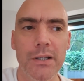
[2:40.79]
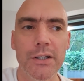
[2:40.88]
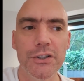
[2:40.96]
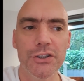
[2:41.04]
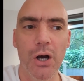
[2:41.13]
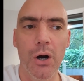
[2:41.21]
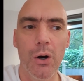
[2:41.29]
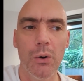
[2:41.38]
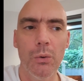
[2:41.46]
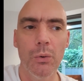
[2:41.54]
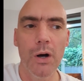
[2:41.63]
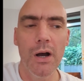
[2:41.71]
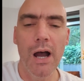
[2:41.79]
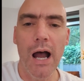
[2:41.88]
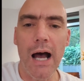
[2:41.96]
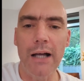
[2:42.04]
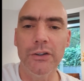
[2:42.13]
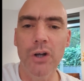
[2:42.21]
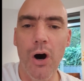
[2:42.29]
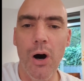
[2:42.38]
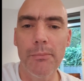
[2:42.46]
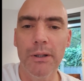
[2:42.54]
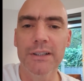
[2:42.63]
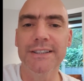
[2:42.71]
So a
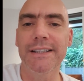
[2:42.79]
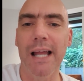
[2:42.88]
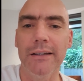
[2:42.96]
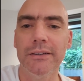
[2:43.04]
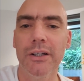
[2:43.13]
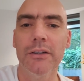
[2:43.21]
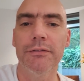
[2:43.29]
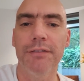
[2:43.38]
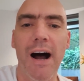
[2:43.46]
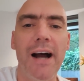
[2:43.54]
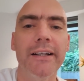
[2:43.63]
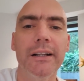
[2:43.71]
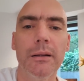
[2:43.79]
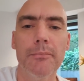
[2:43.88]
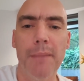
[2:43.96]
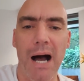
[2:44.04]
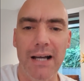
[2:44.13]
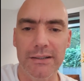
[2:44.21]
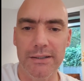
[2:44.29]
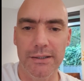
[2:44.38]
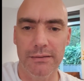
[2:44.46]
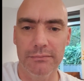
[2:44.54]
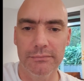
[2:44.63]
normal standard vinyl matte